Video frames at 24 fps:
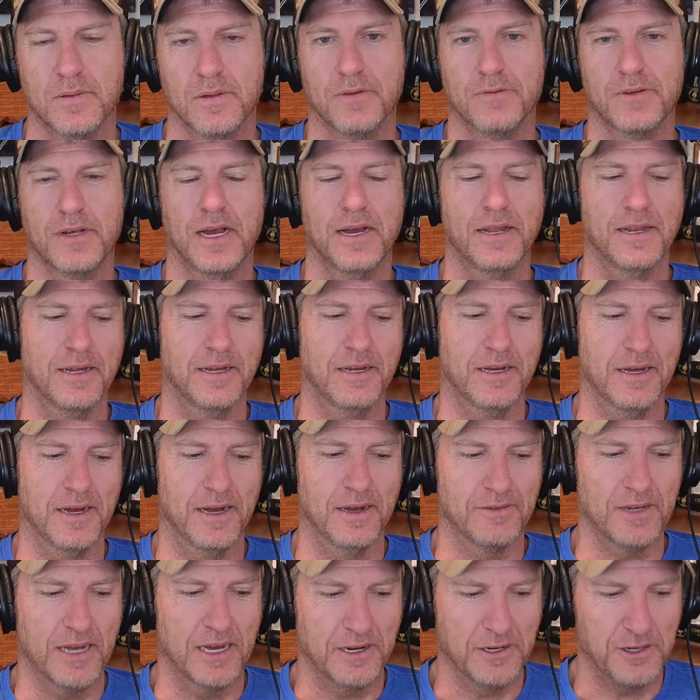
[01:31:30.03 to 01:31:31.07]
We've got a
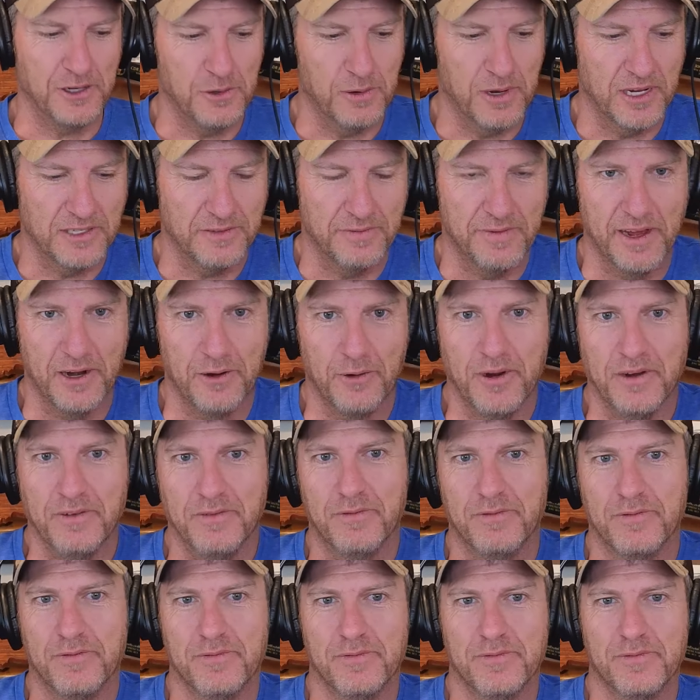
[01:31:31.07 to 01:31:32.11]
U.S. veteran
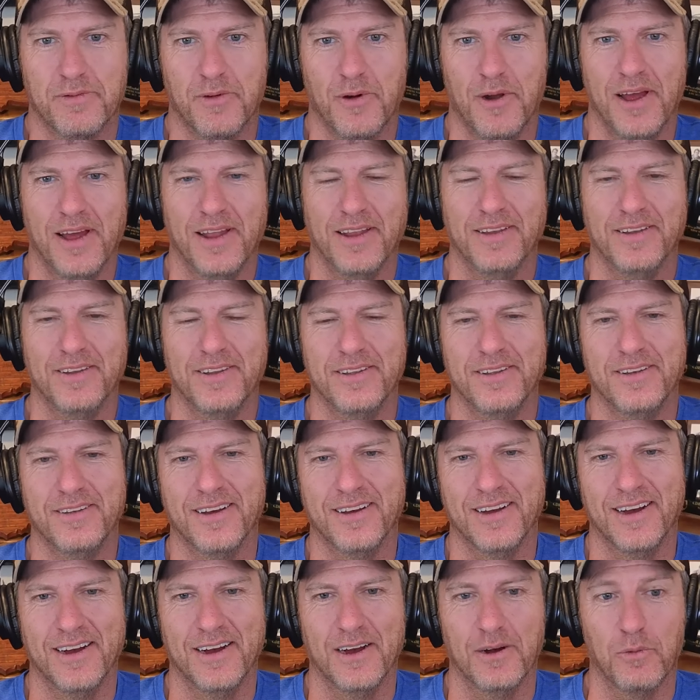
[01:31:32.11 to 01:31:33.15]
friend.
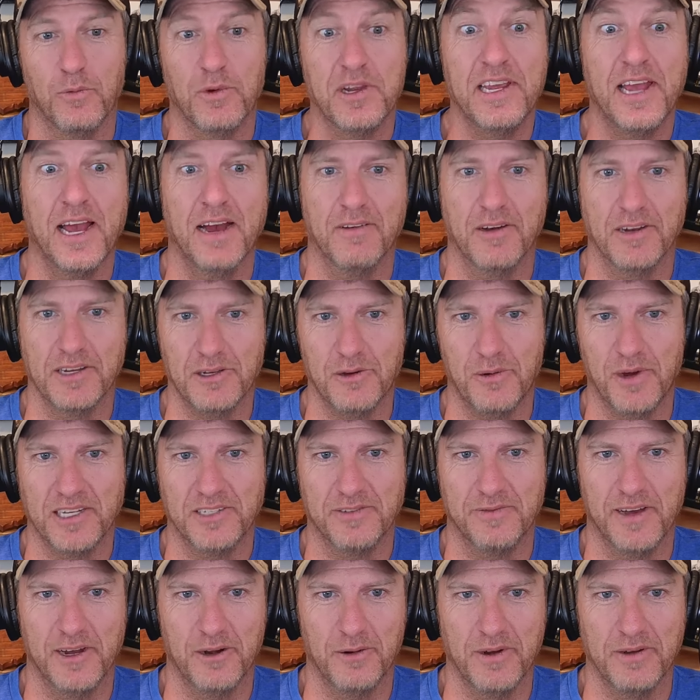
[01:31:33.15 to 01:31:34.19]
We have a U.S.
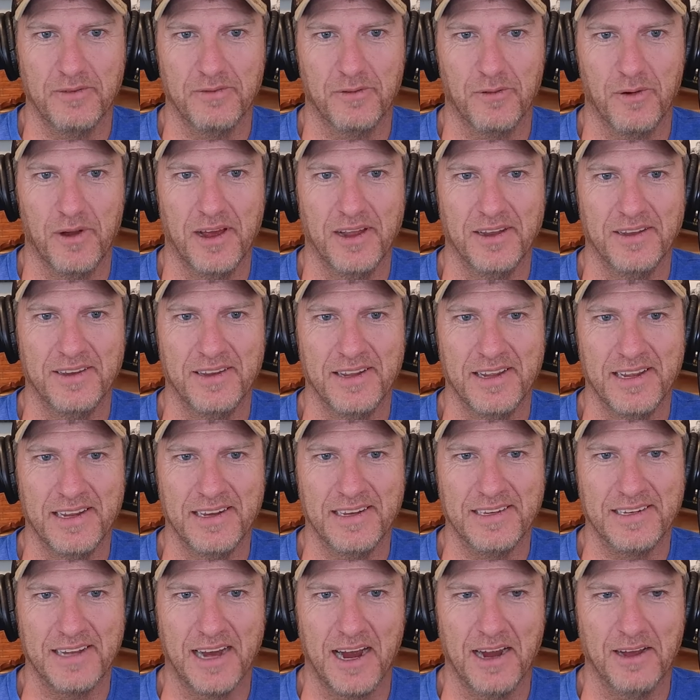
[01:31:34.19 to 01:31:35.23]
veteran friend
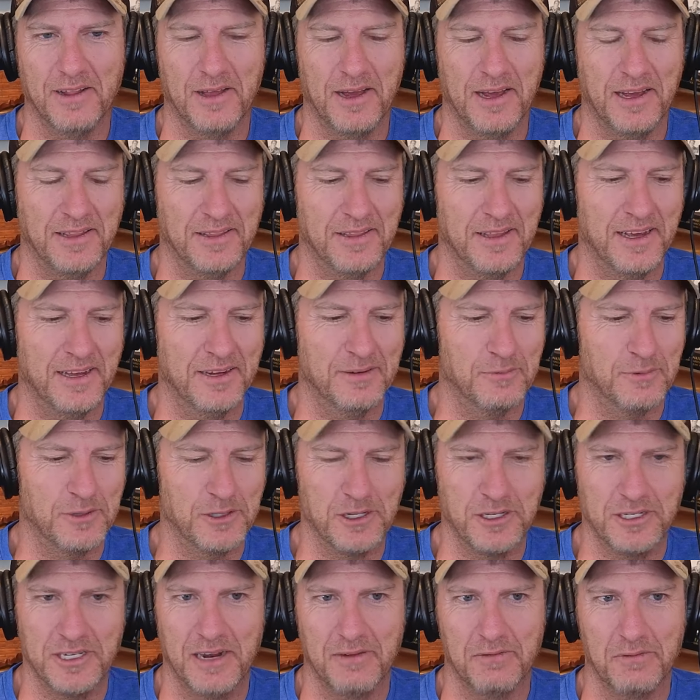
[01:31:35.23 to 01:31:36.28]
in Thailand that we
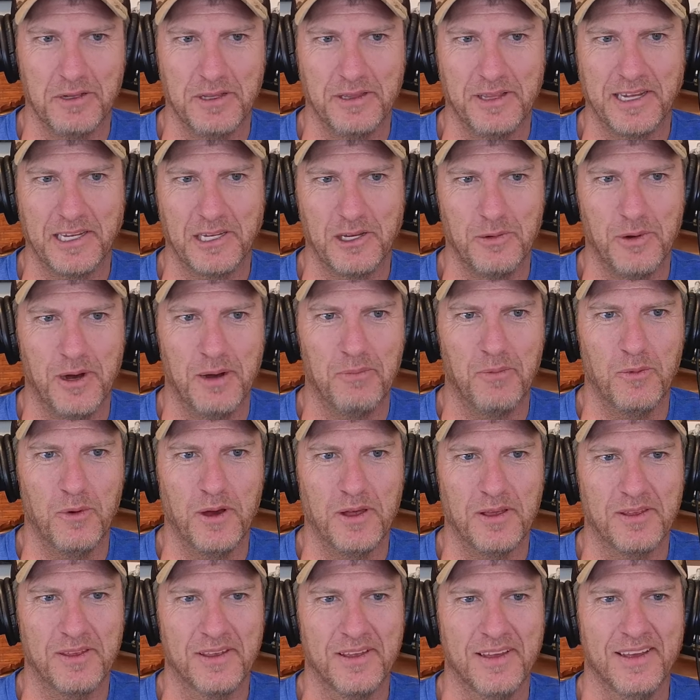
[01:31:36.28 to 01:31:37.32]
should definitely link you up
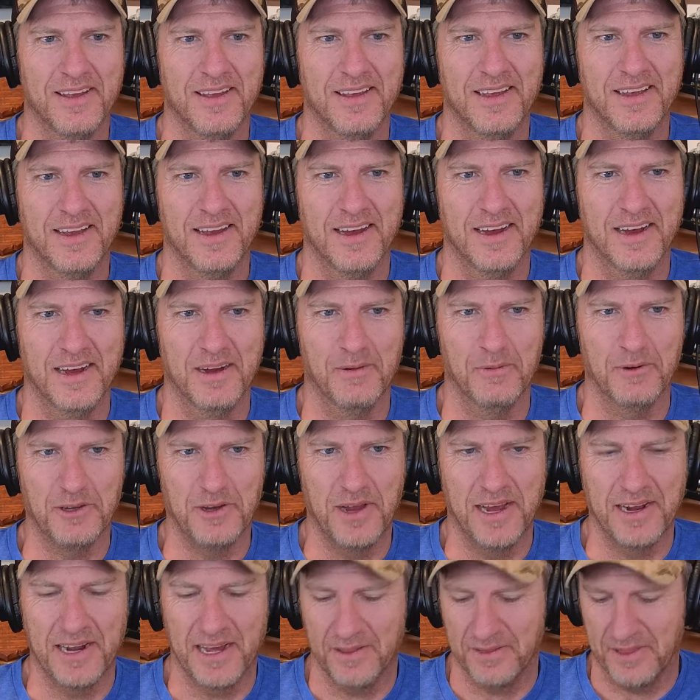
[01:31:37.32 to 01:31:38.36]
with when you
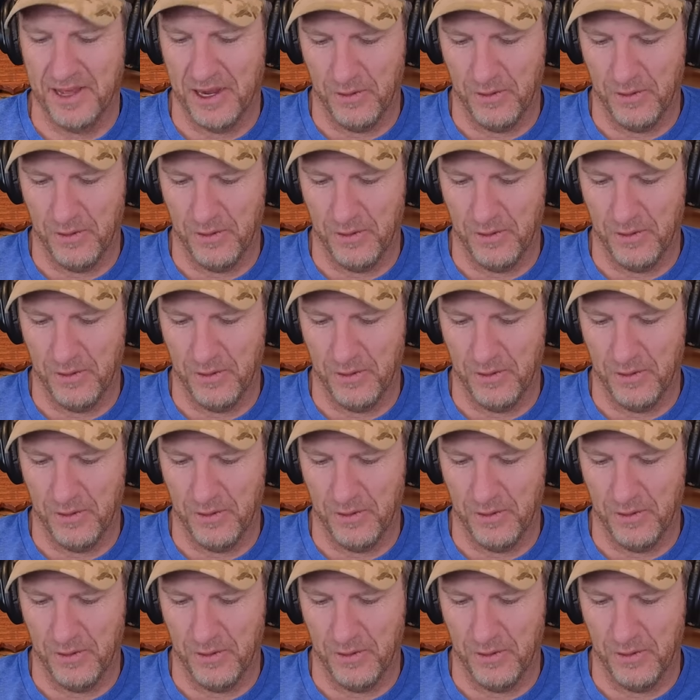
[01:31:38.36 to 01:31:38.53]
head out that